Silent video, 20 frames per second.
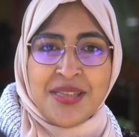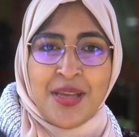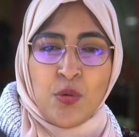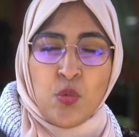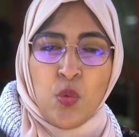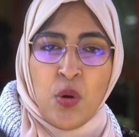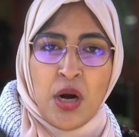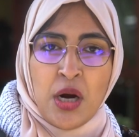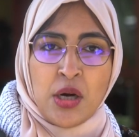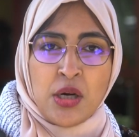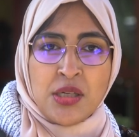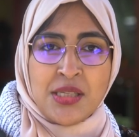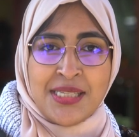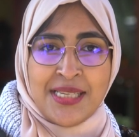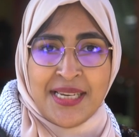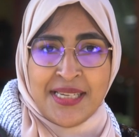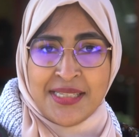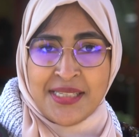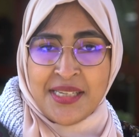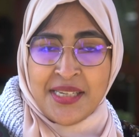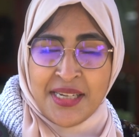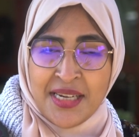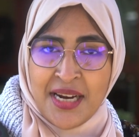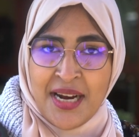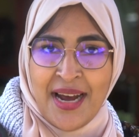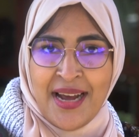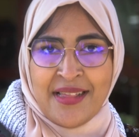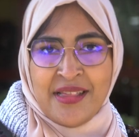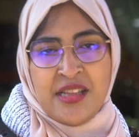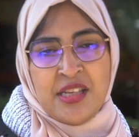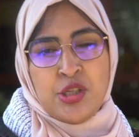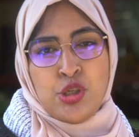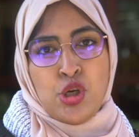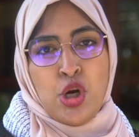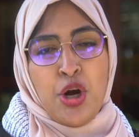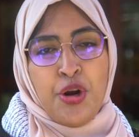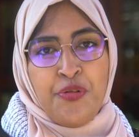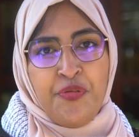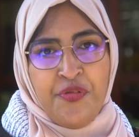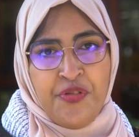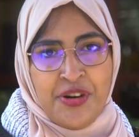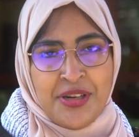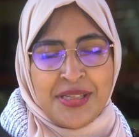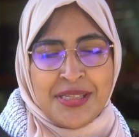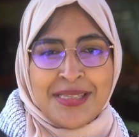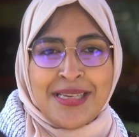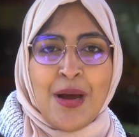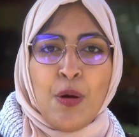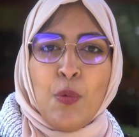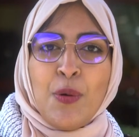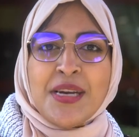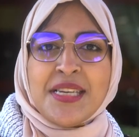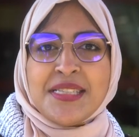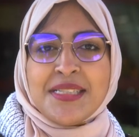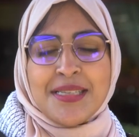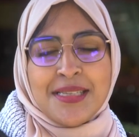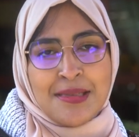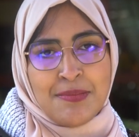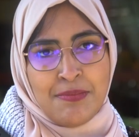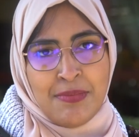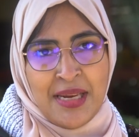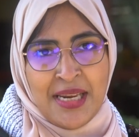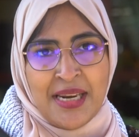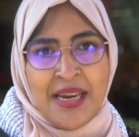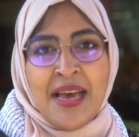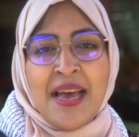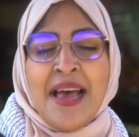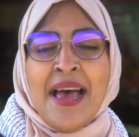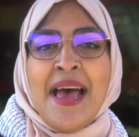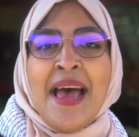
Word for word: that were contested here at this conference. Now, what does this mean?